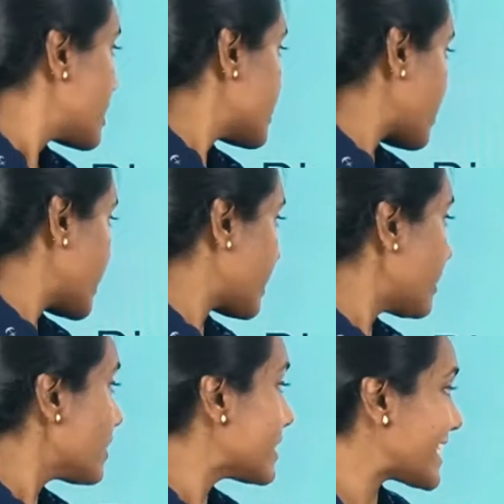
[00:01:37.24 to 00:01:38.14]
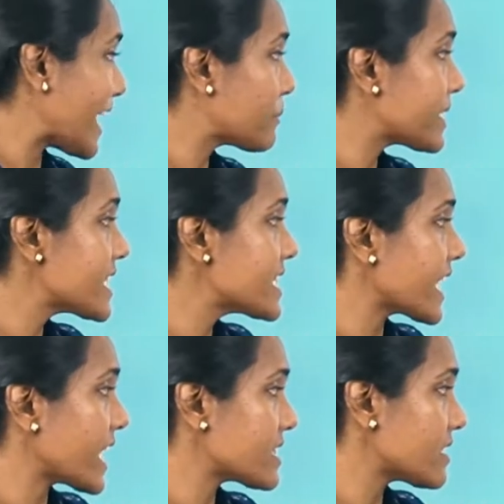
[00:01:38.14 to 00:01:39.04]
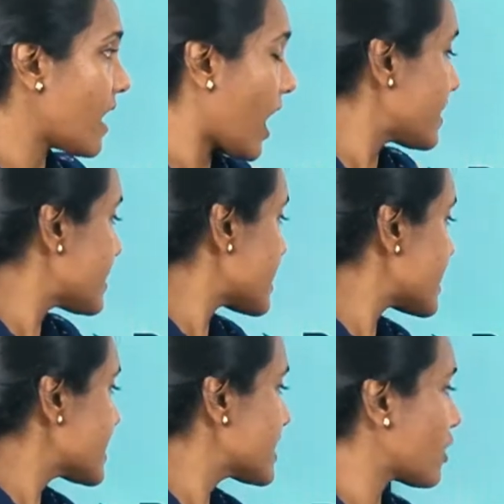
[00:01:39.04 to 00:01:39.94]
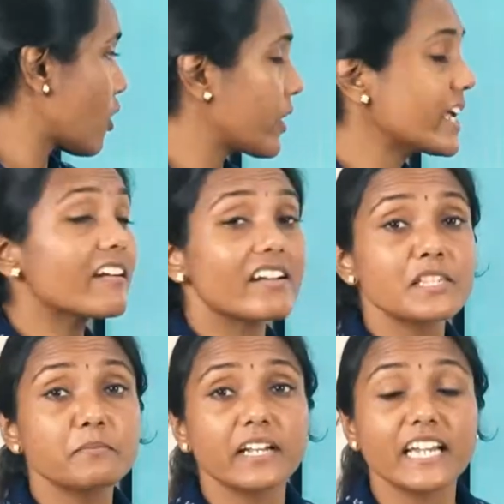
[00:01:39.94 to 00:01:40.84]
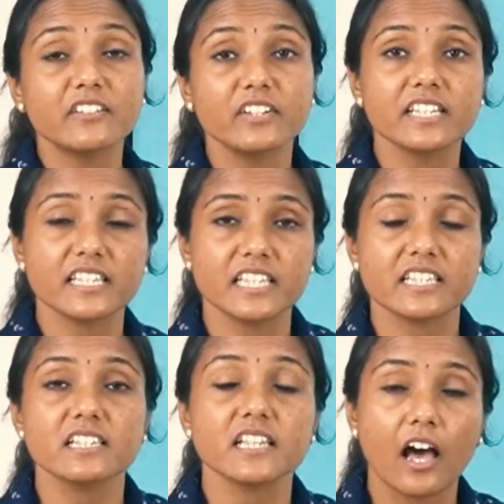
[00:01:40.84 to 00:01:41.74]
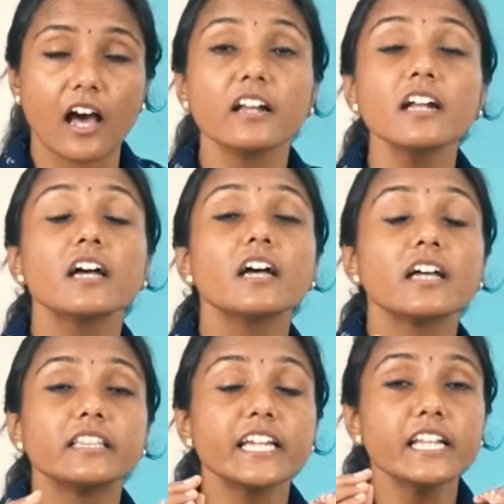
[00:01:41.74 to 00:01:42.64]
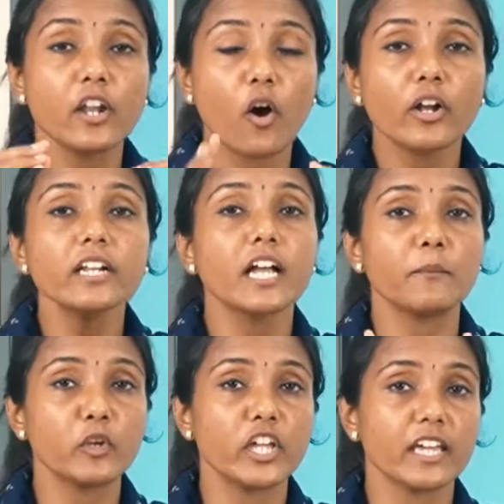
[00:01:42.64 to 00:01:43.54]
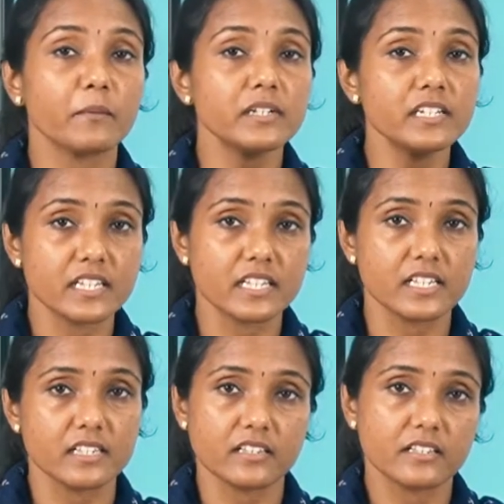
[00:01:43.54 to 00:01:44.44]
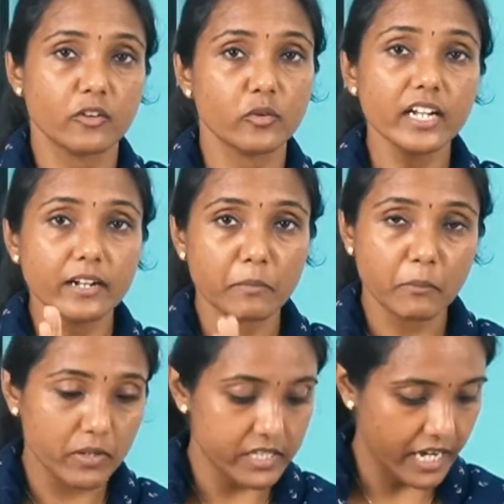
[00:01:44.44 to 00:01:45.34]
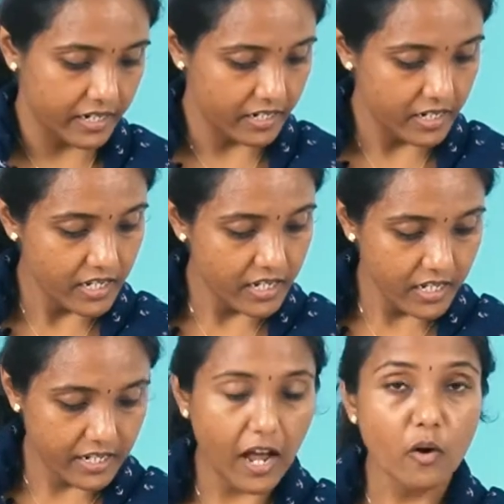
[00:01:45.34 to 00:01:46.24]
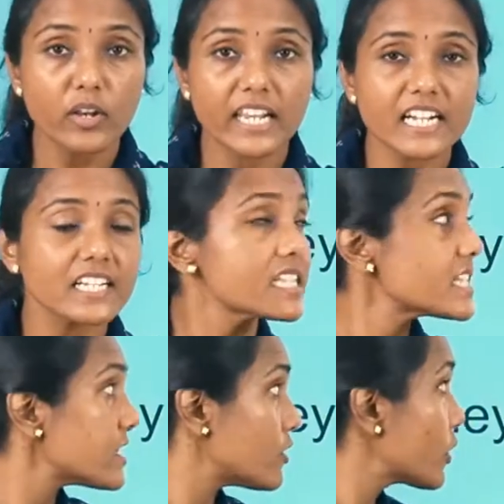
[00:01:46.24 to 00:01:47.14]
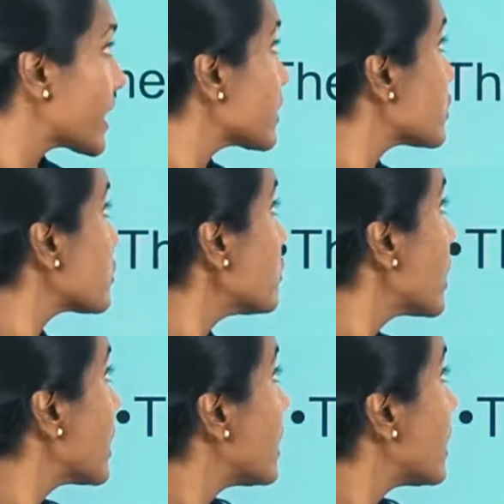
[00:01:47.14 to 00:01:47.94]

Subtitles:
So here, diabetes, cancer, heart disease, chronic respiratory diseases are the non-communicable diseases. Okay, remember that. Now let us look into